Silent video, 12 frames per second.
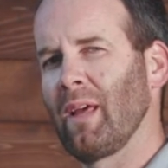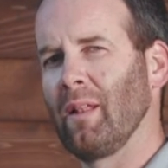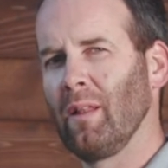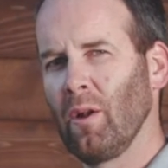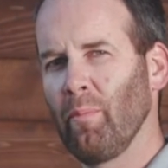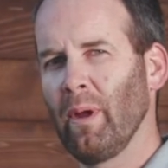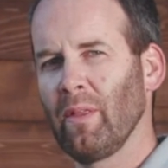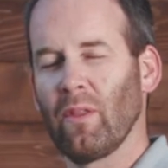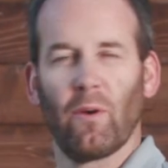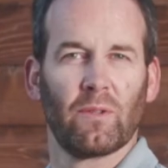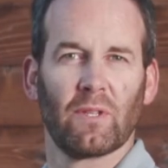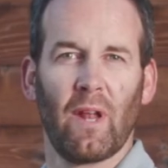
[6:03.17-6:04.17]
that a little bit,
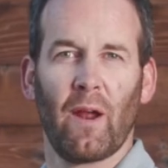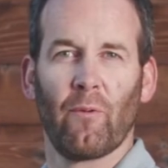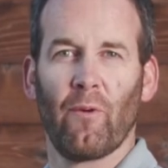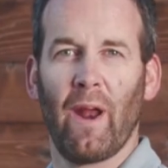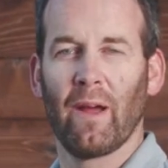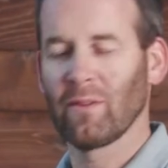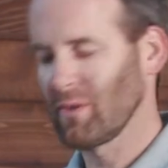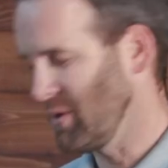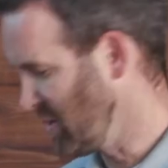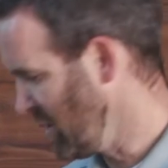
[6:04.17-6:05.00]
though it's not round, so